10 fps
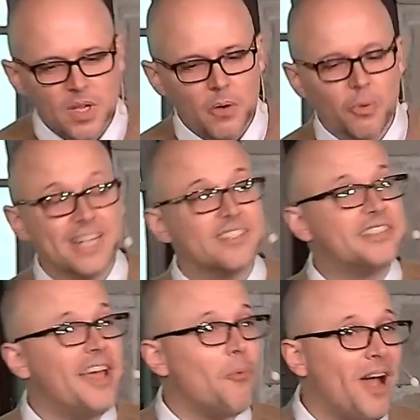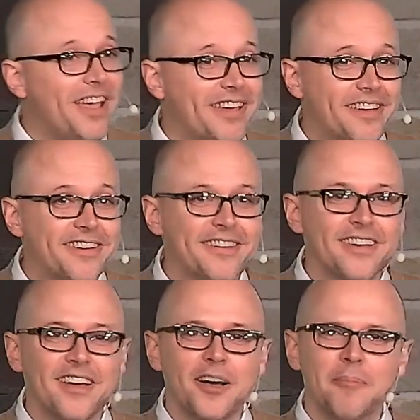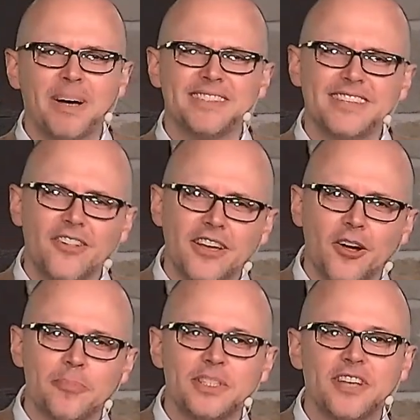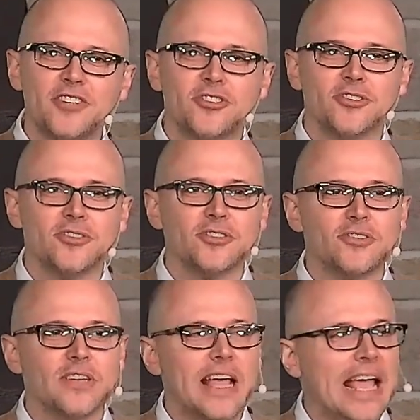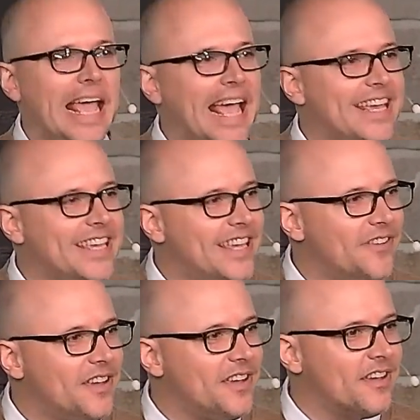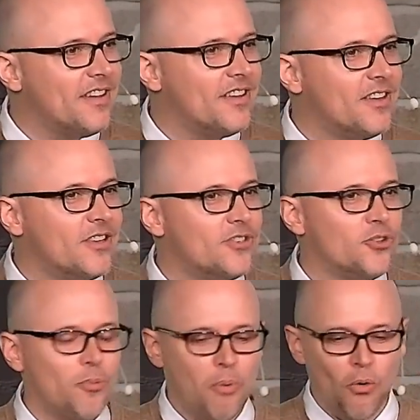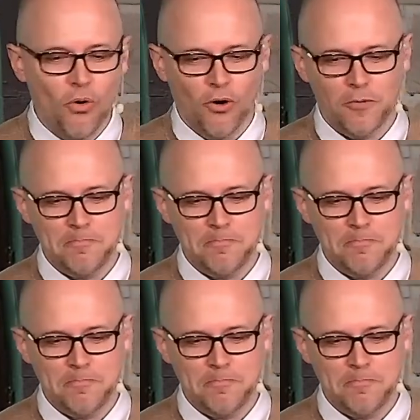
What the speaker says: We can stay awake by selling our possessions and giving to the poor.